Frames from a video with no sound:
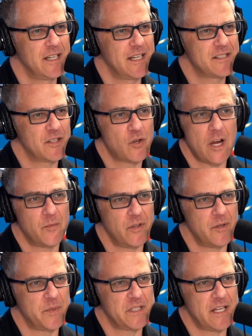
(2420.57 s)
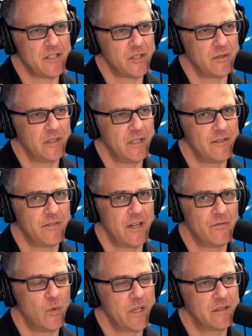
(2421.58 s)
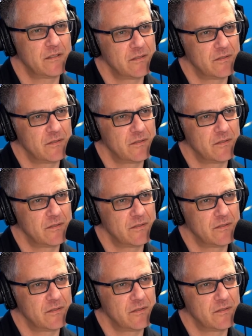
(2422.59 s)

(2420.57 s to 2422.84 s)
it's incredible the potential of of what